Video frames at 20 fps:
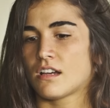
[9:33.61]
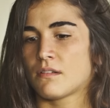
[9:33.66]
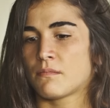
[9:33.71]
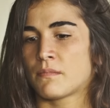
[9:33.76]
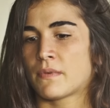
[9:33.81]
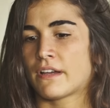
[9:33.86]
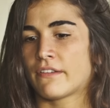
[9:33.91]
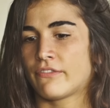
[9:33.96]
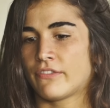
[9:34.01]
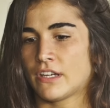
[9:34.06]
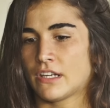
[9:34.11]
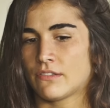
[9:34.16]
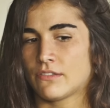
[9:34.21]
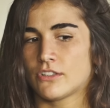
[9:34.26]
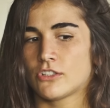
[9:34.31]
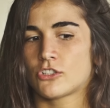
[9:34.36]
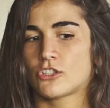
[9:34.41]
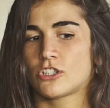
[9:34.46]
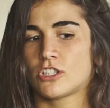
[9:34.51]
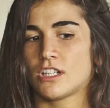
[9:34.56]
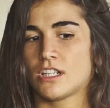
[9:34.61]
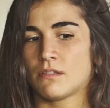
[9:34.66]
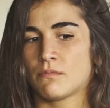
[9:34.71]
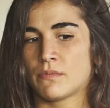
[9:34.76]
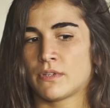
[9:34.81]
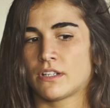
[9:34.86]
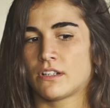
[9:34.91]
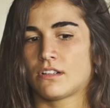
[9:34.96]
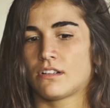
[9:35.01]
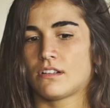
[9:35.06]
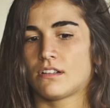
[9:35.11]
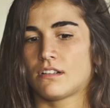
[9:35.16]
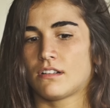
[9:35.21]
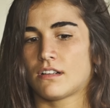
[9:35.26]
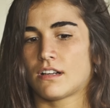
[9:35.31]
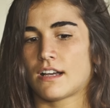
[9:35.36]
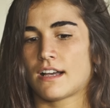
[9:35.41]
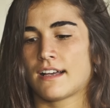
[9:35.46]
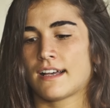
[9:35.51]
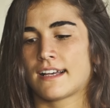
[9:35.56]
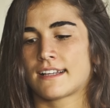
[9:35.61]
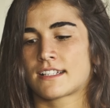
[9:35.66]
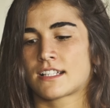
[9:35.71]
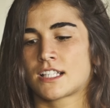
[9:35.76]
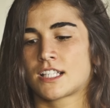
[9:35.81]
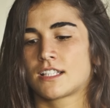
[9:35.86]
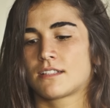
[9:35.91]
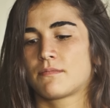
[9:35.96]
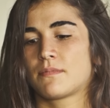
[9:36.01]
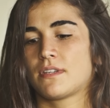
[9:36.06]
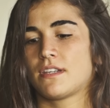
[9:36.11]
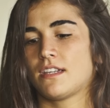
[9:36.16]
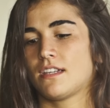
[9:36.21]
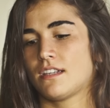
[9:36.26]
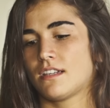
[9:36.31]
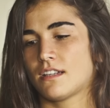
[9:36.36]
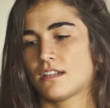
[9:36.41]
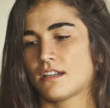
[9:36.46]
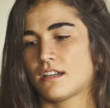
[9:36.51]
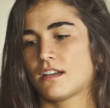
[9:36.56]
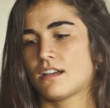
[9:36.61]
My favorite cheat meal has to be